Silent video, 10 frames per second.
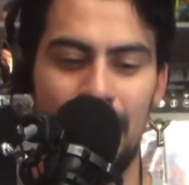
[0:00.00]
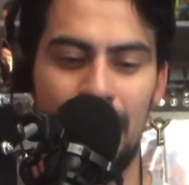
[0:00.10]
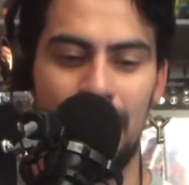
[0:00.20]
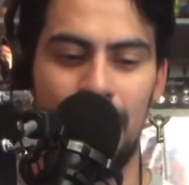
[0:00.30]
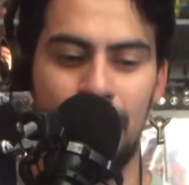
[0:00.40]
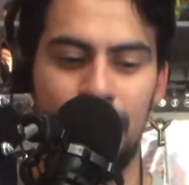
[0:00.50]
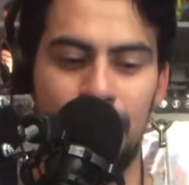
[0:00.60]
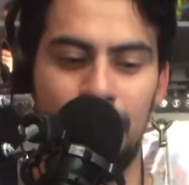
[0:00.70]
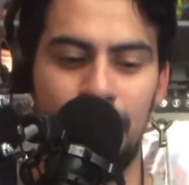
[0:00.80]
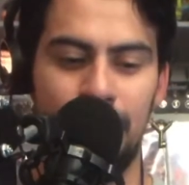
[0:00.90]
Um,
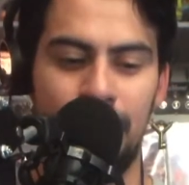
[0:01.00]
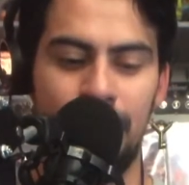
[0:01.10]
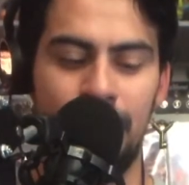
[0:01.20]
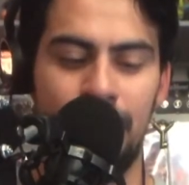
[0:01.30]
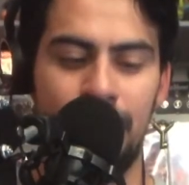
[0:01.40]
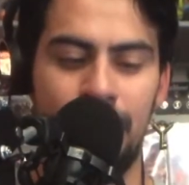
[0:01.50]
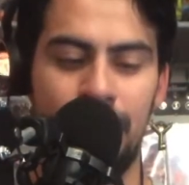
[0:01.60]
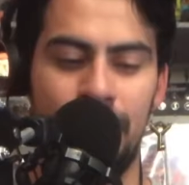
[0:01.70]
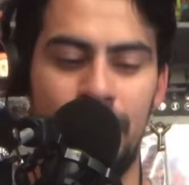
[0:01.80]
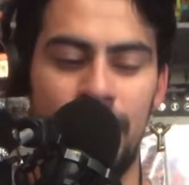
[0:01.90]

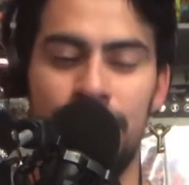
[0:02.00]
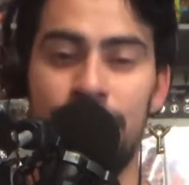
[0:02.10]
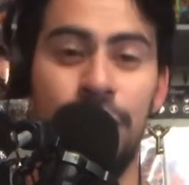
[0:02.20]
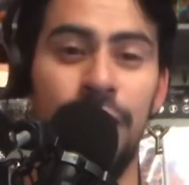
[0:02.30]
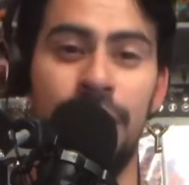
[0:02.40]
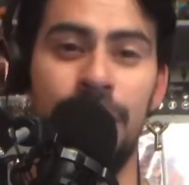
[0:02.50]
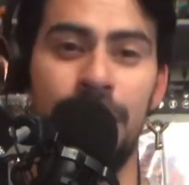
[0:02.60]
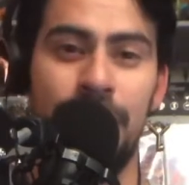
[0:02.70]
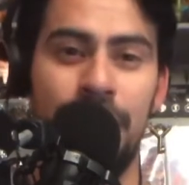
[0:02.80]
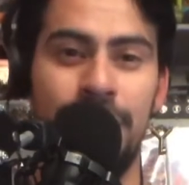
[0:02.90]
it's good
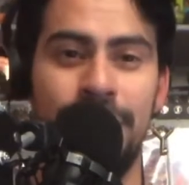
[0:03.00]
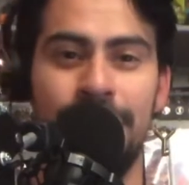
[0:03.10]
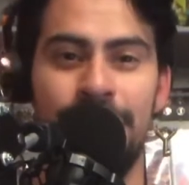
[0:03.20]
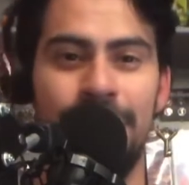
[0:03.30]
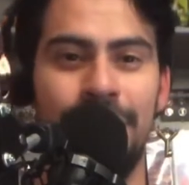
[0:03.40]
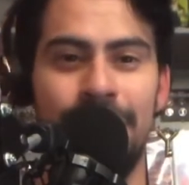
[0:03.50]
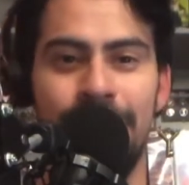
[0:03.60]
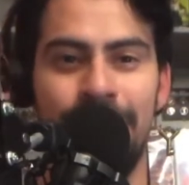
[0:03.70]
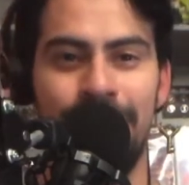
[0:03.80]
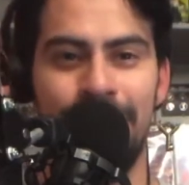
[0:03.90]
because
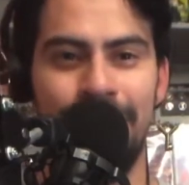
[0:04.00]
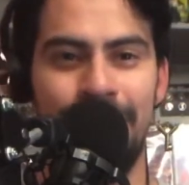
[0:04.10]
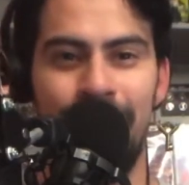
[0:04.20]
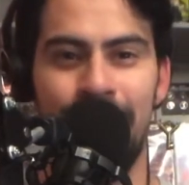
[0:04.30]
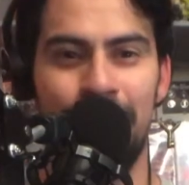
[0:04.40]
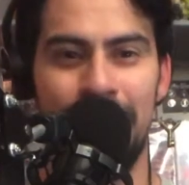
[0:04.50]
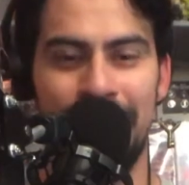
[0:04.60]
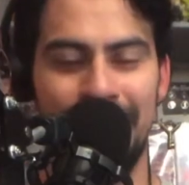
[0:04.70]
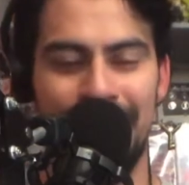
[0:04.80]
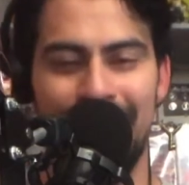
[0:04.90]
Donald
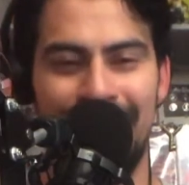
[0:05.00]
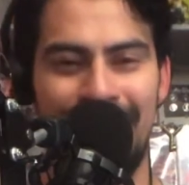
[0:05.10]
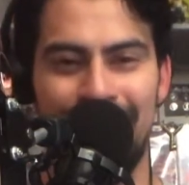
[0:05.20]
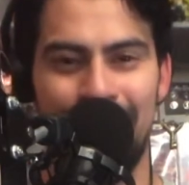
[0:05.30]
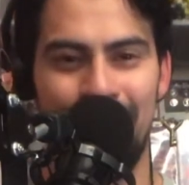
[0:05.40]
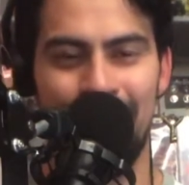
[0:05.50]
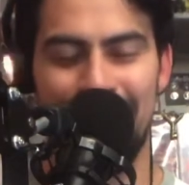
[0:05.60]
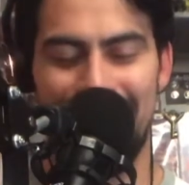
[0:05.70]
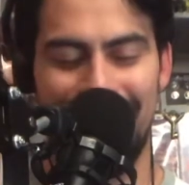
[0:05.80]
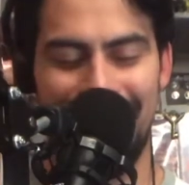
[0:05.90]
Pleasance's last role, and